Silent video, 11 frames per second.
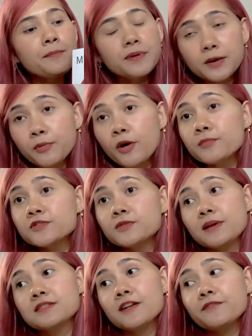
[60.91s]
made a promise to
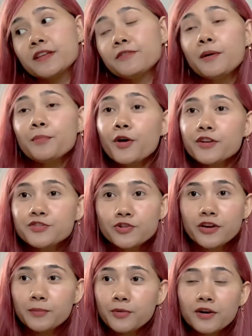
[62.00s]
myself that if I'm not enjoying
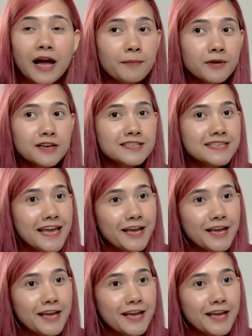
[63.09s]
a book, I'm gonna say